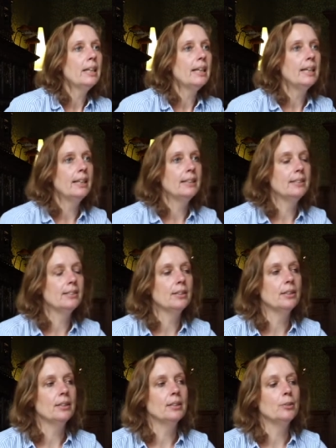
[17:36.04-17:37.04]
and
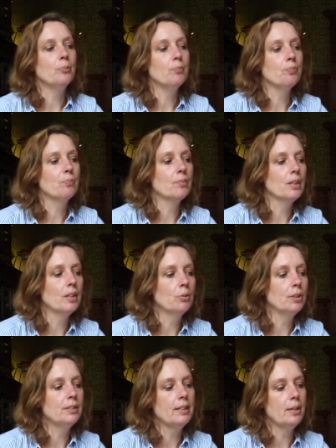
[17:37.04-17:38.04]
um,
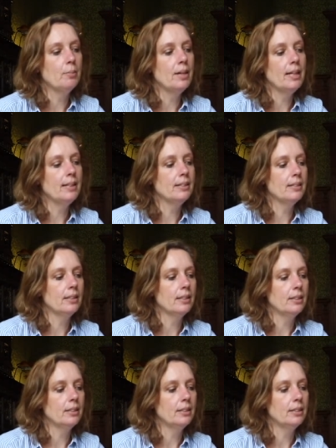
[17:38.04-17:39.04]
what they made
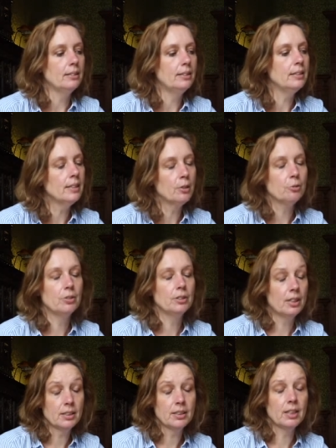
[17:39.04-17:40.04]
uh, did
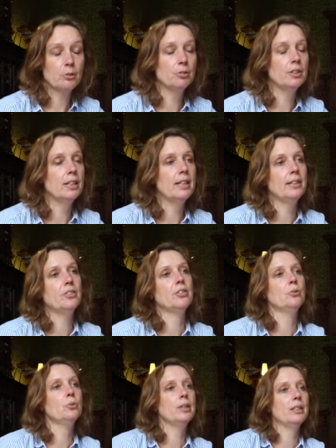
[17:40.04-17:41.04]
have does have
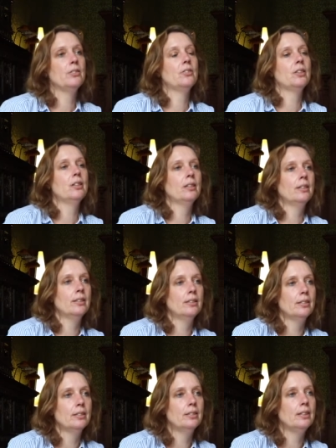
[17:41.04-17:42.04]
relation with
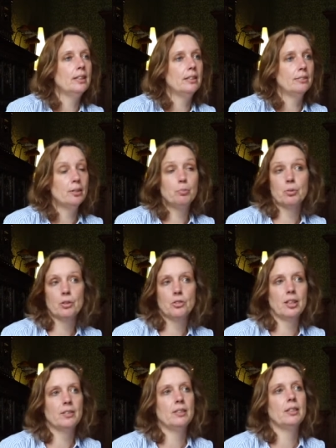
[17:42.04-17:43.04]
uh, the EHRI
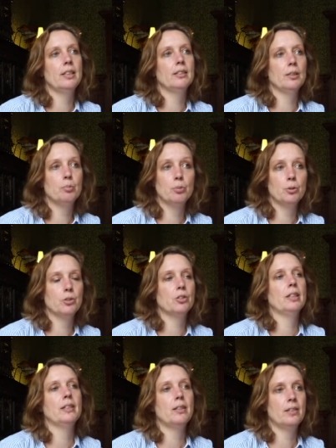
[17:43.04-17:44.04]
project and the EHRI
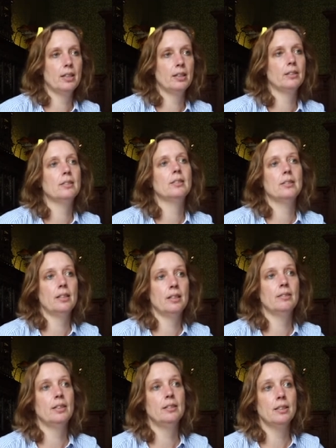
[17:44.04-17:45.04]
portal and the things
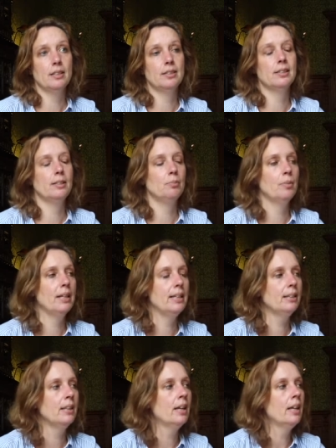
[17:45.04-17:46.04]
EHRI does and
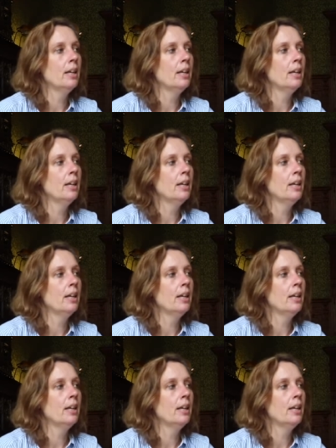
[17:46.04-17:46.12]
make